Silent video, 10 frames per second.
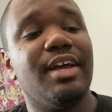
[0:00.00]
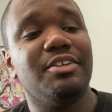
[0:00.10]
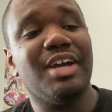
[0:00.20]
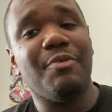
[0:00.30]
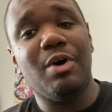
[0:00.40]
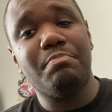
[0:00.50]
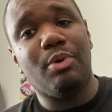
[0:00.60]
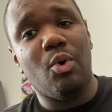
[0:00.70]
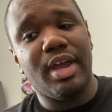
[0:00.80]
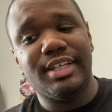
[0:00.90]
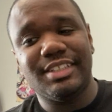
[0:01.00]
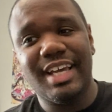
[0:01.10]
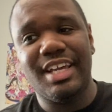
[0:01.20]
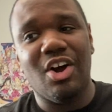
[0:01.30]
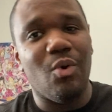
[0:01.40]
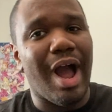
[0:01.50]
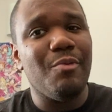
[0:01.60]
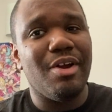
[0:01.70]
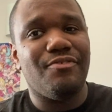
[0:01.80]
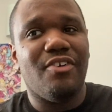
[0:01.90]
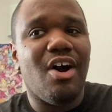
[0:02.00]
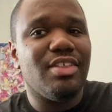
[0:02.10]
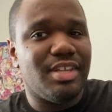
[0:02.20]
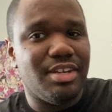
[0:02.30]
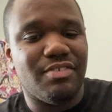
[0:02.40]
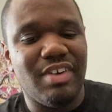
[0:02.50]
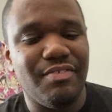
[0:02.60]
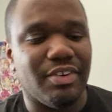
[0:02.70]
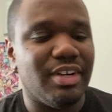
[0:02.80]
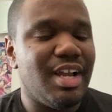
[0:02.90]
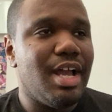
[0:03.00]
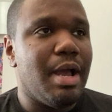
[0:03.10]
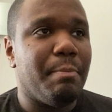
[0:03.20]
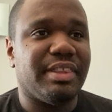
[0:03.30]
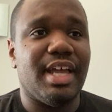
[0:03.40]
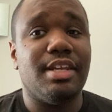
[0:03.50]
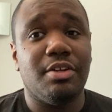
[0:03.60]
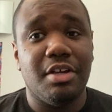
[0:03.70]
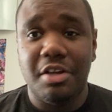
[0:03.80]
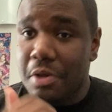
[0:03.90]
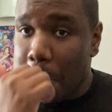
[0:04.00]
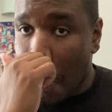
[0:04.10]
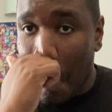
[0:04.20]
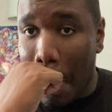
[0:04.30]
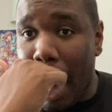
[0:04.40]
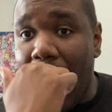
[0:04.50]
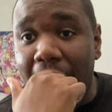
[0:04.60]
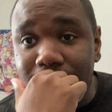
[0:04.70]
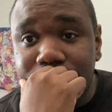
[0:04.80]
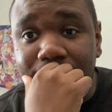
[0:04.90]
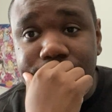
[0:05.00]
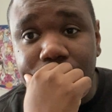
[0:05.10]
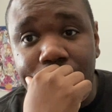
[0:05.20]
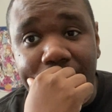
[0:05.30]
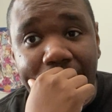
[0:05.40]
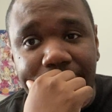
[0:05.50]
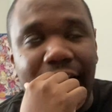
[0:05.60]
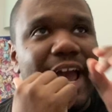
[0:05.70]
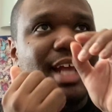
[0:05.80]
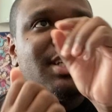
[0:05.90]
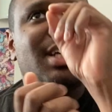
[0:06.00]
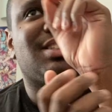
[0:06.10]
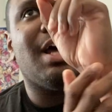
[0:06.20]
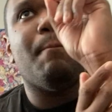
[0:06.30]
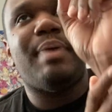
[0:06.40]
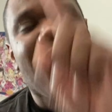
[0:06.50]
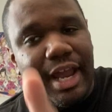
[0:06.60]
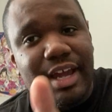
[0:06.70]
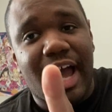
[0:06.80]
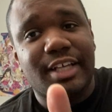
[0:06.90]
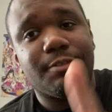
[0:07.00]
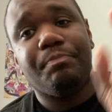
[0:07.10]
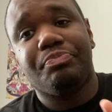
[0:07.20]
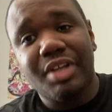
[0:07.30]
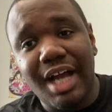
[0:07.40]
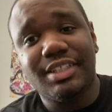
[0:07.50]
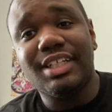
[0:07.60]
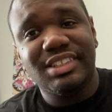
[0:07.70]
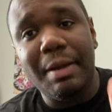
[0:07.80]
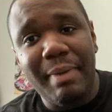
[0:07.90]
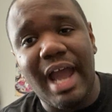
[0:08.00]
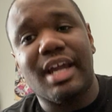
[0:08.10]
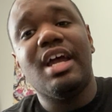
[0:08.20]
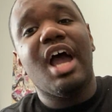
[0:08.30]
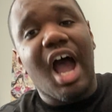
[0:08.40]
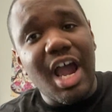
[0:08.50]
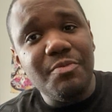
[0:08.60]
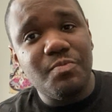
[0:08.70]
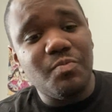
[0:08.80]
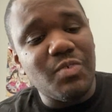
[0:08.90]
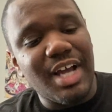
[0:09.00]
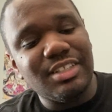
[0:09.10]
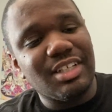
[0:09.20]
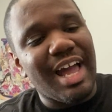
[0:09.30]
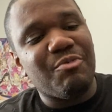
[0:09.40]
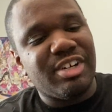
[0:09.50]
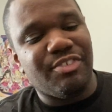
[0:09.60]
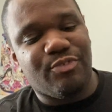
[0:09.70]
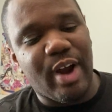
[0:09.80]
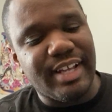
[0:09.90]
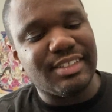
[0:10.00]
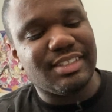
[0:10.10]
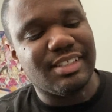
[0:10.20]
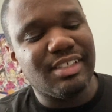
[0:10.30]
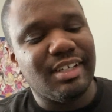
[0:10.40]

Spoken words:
You got one boy saying, "Oh, I went farther than the river," but then I took a step back, guys. I took a step back. I looked at one of the friends.